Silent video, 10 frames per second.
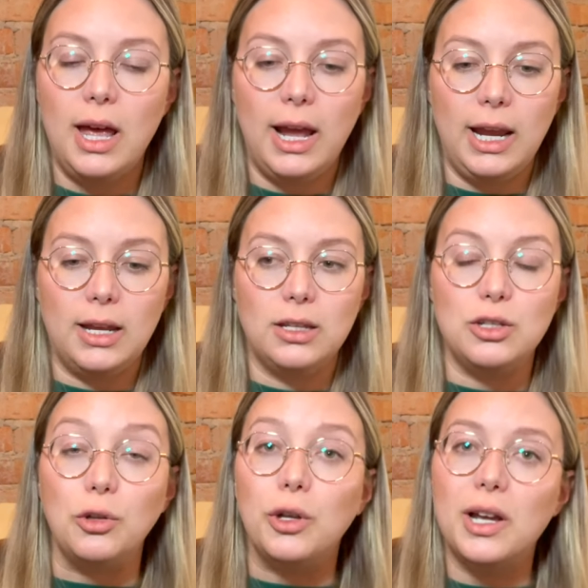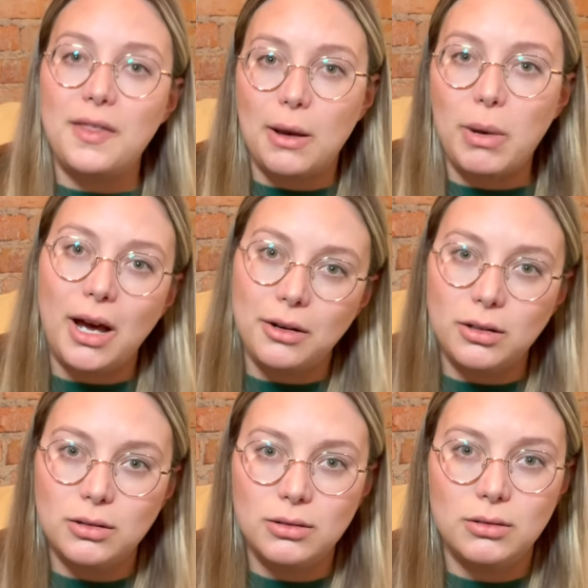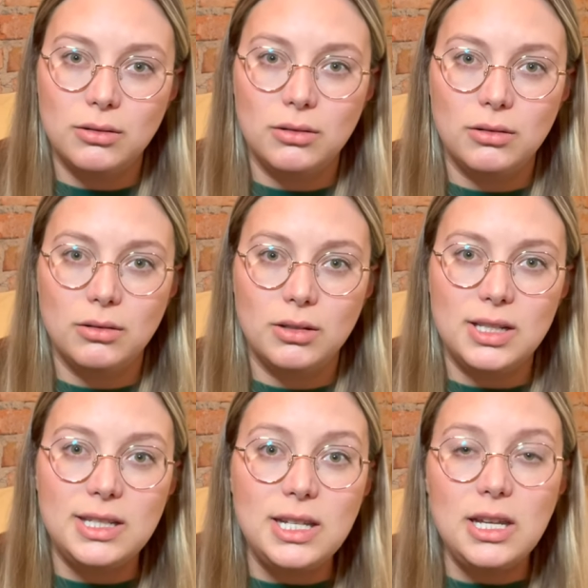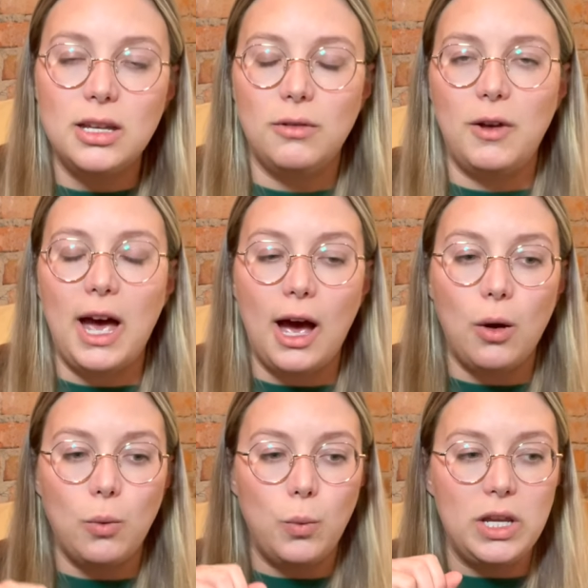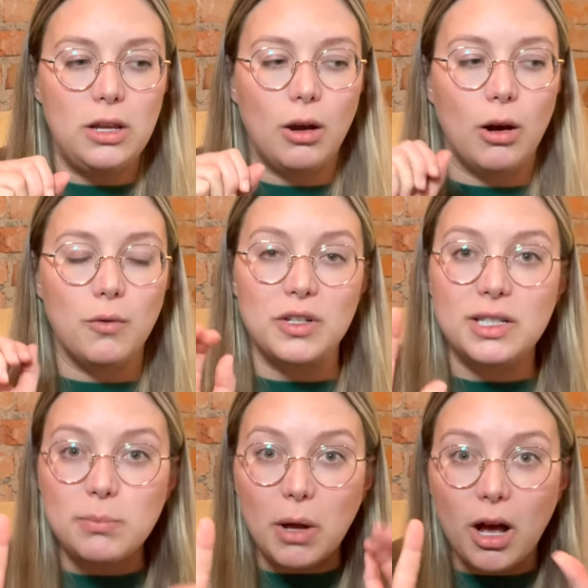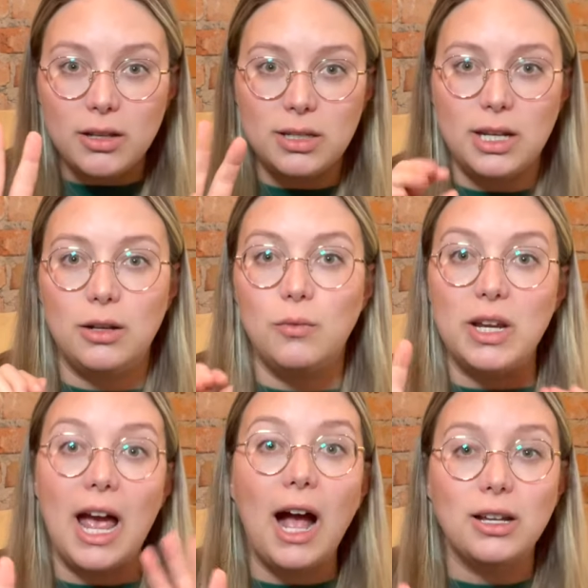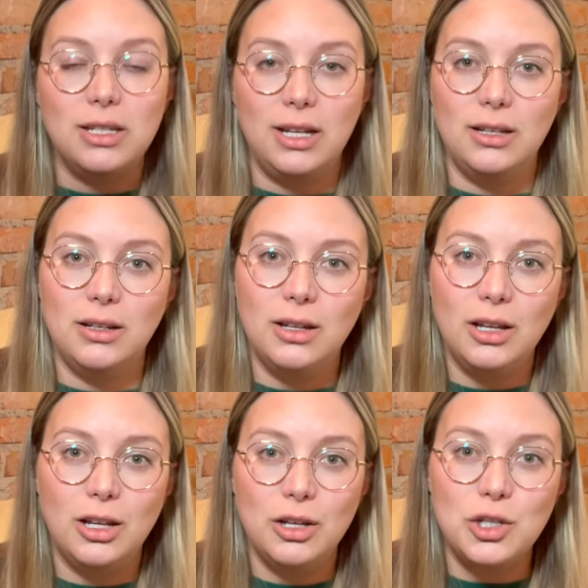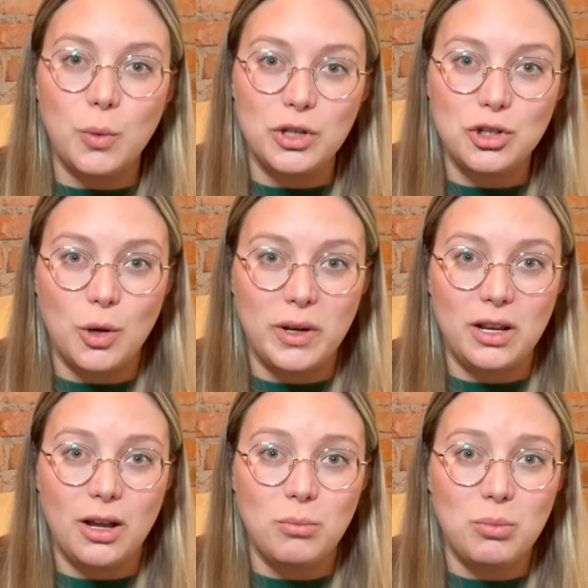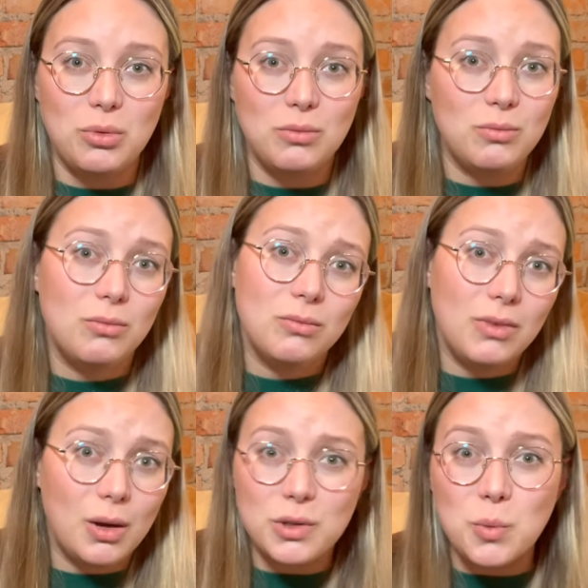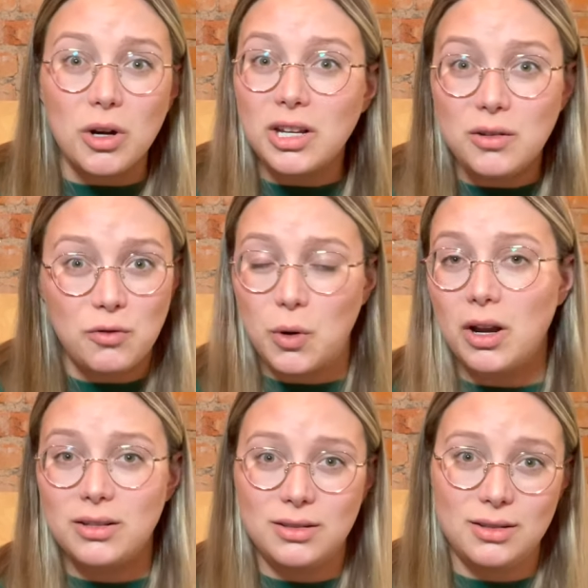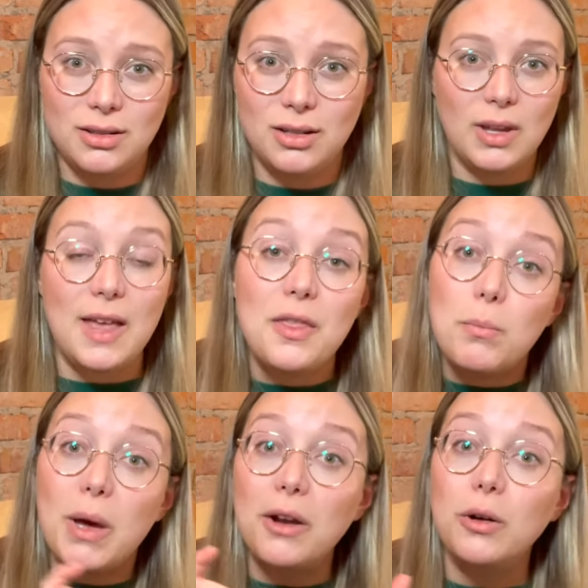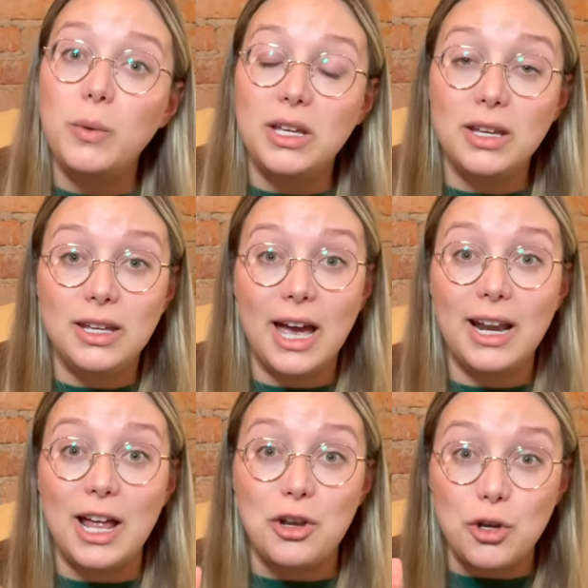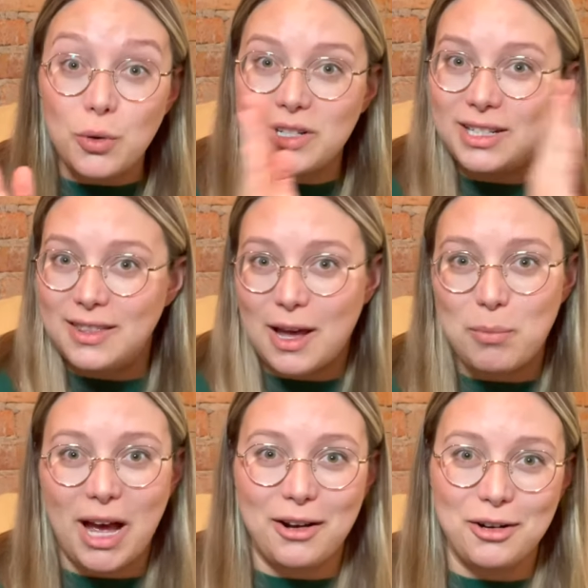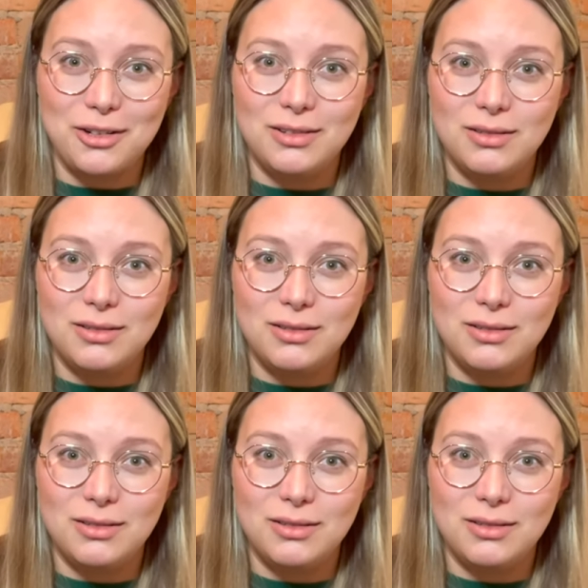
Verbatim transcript: and look at that pattern. See if how we are responding and reacting to what's showing up, how it's working for us. And the better we can get at noticing that pattern,